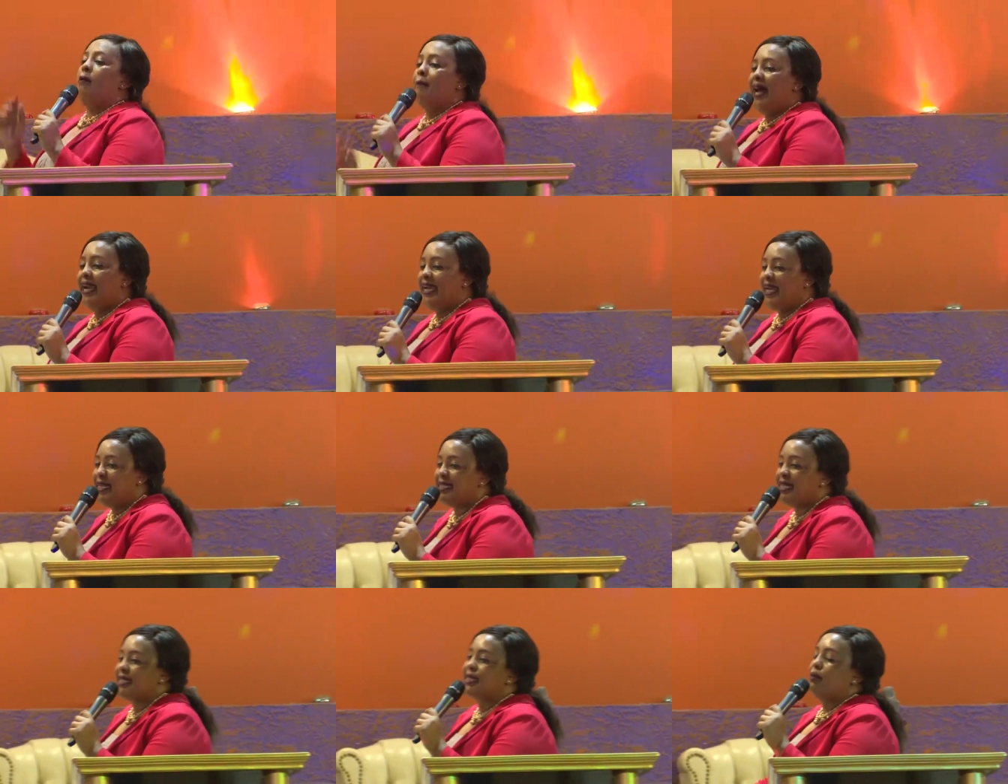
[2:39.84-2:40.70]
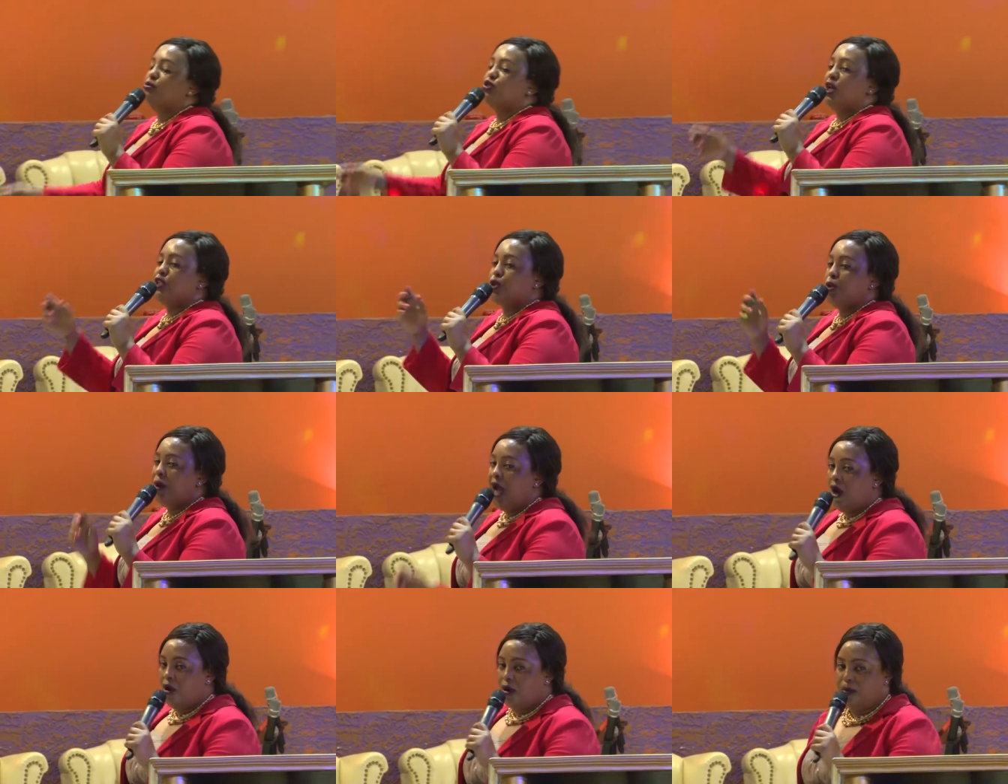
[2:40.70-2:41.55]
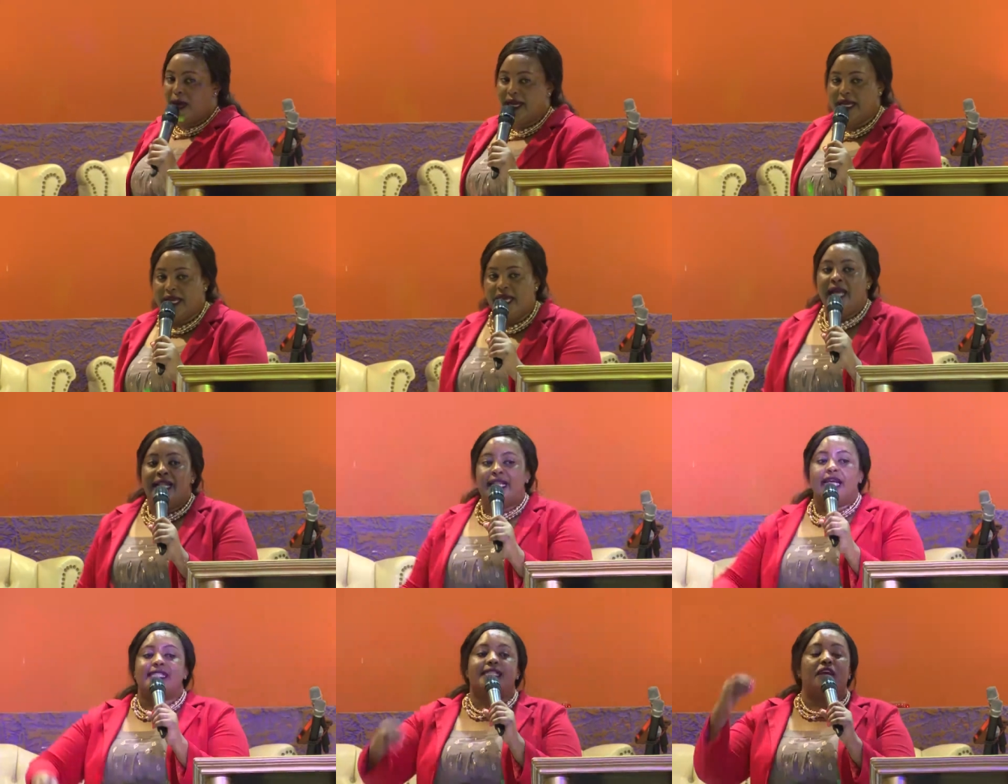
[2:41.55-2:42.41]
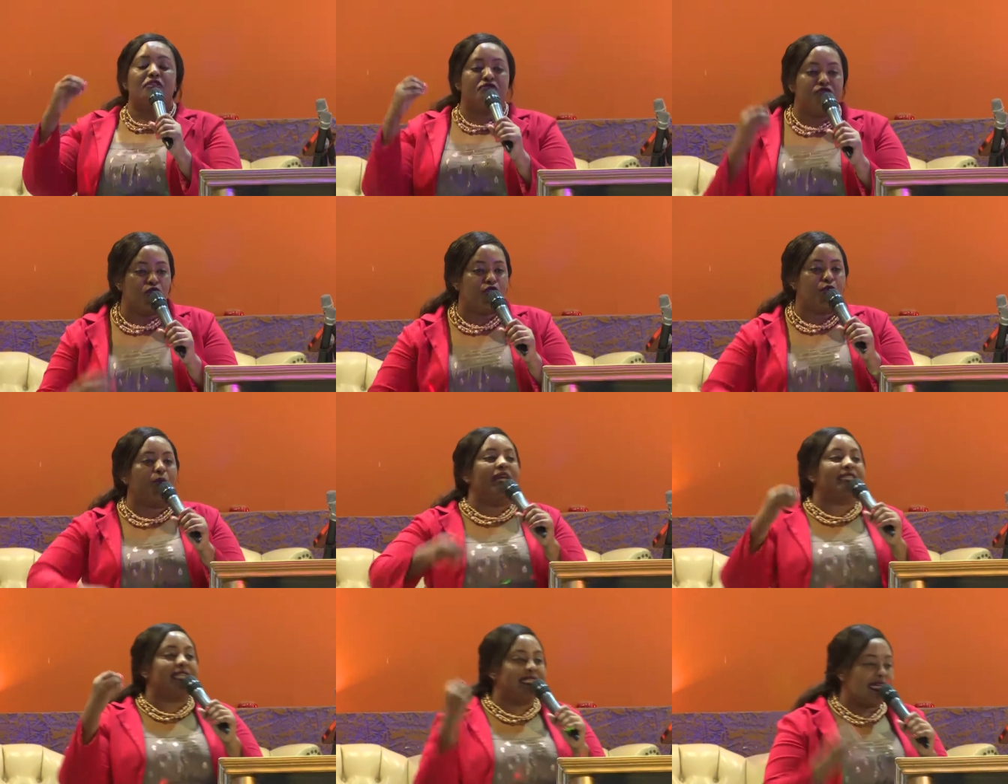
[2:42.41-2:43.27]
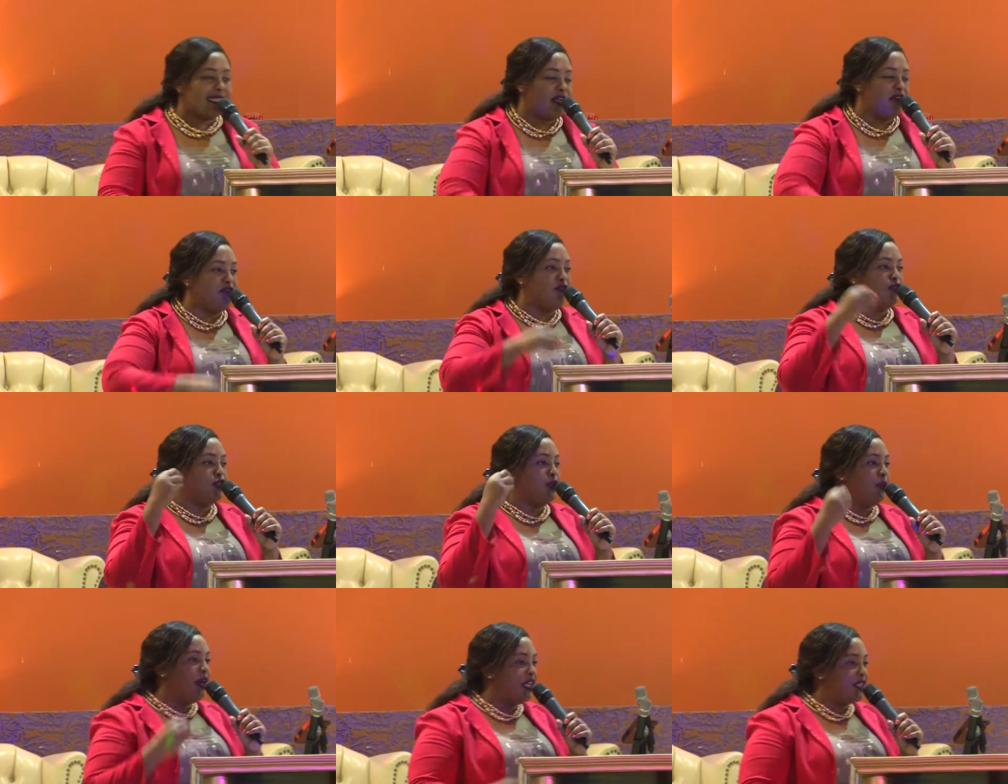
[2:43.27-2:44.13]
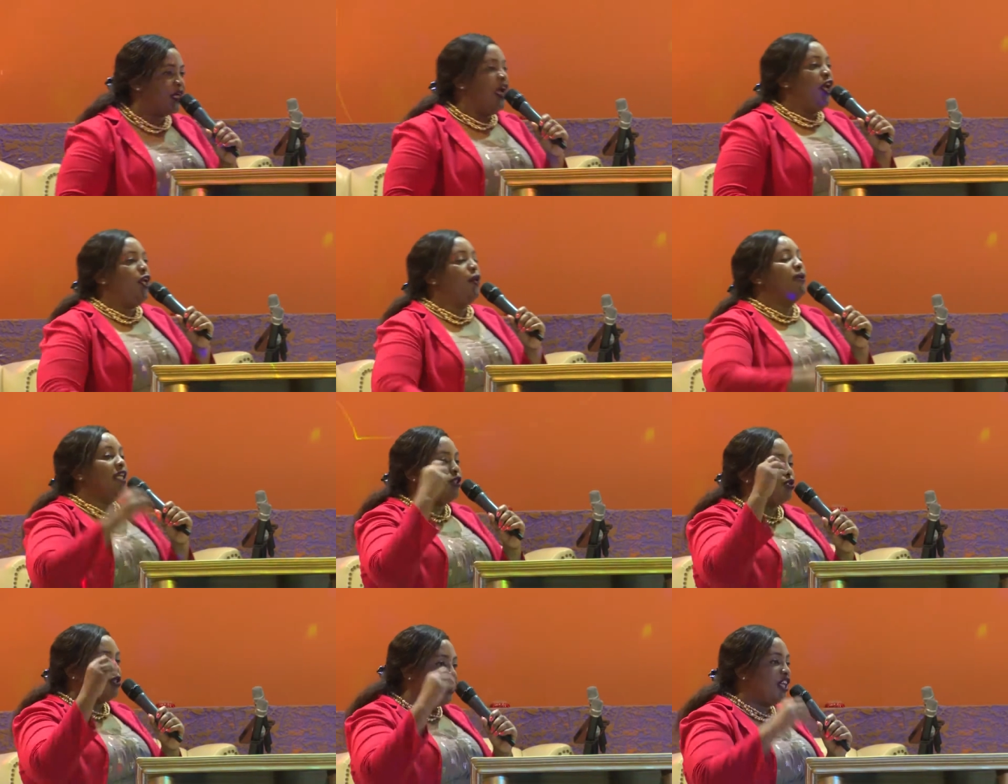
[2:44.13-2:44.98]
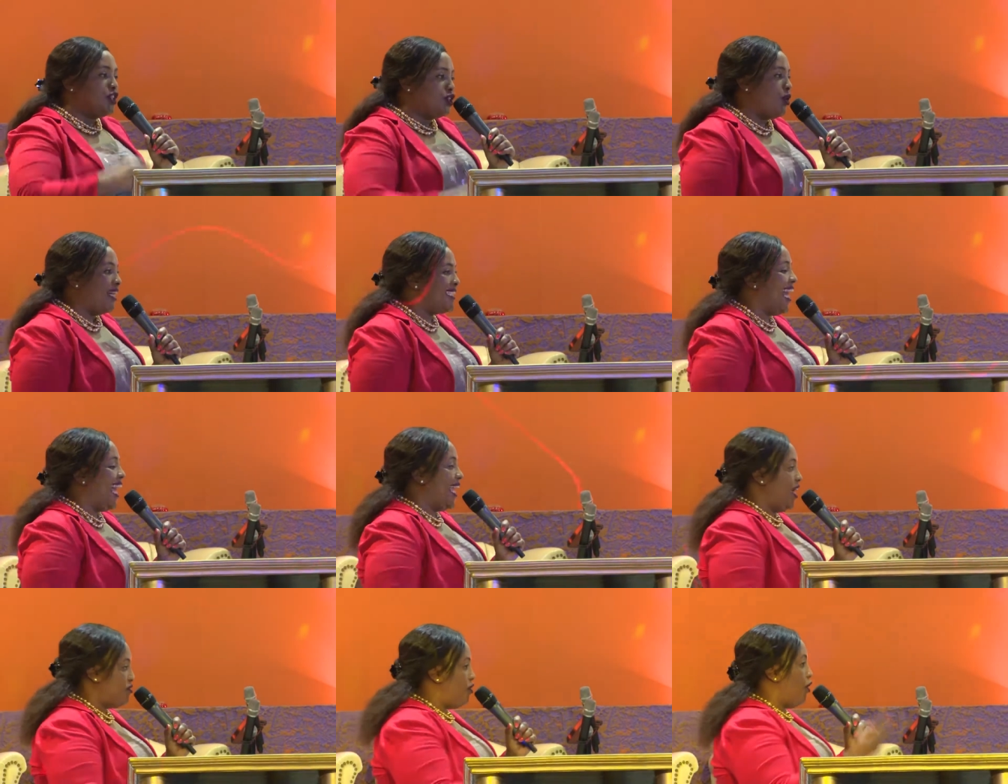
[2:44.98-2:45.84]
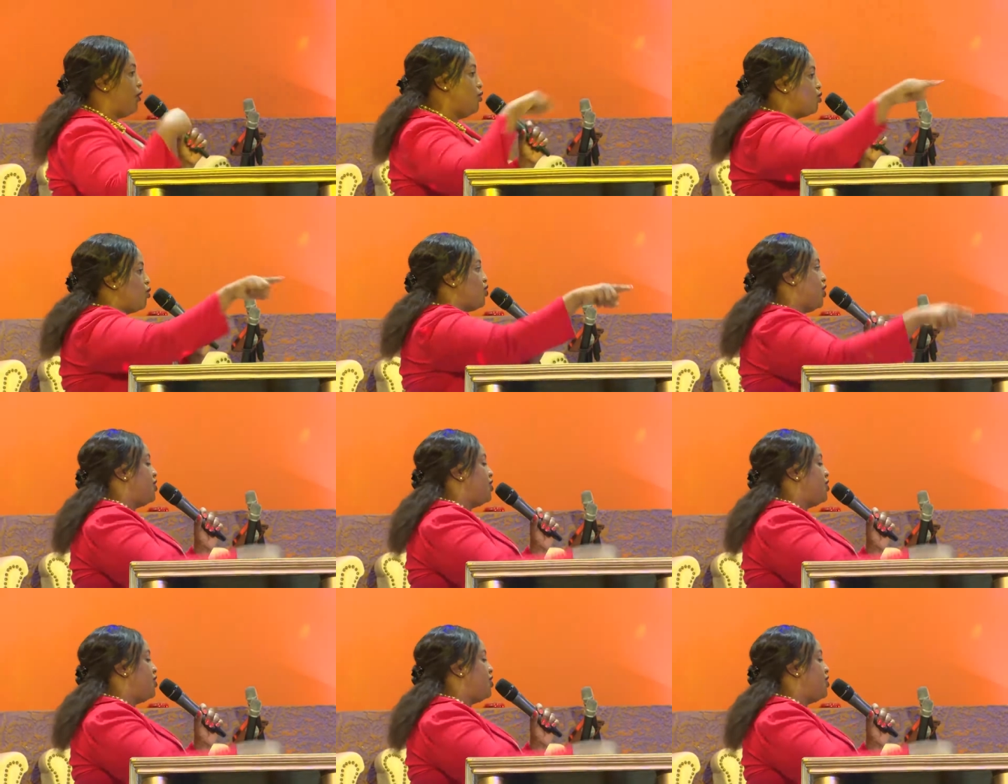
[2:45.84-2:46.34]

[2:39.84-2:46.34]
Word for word: Monday is the same dress you wear on Monday. The same food you eat is the same food you eat. You need to change your diet for you to see